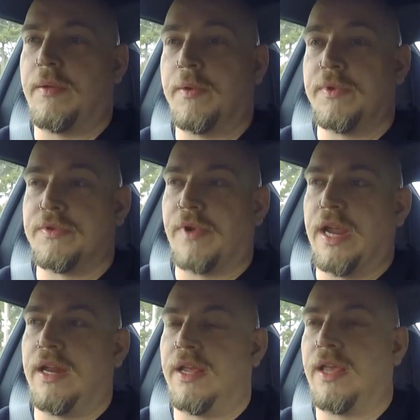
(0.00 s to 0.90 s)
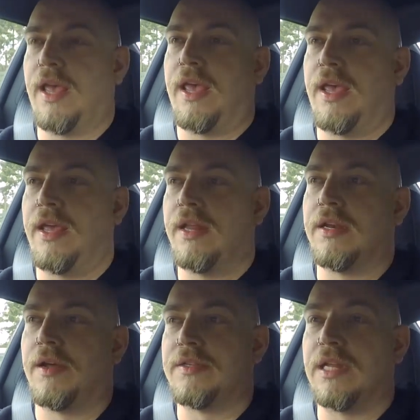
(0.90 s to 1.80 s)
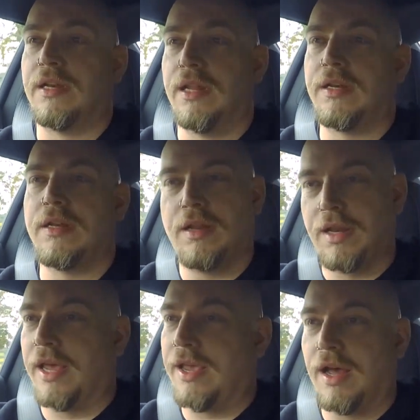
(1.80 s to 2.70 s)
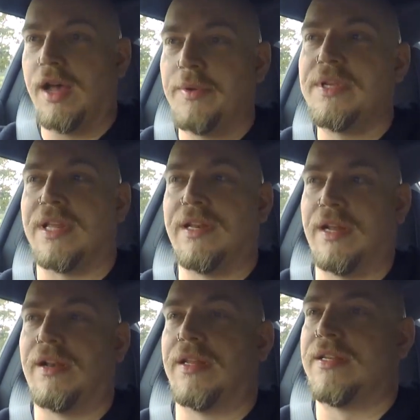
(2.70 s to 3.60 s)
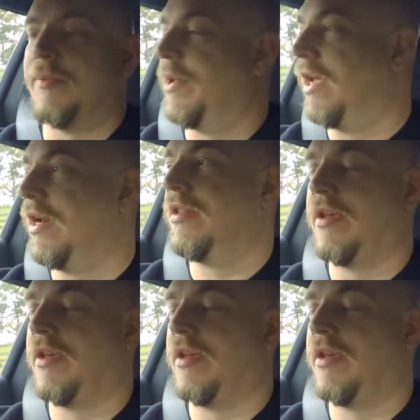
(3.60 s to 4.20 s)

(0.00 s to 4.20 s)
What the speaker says: It was raining and I was a little intimidated.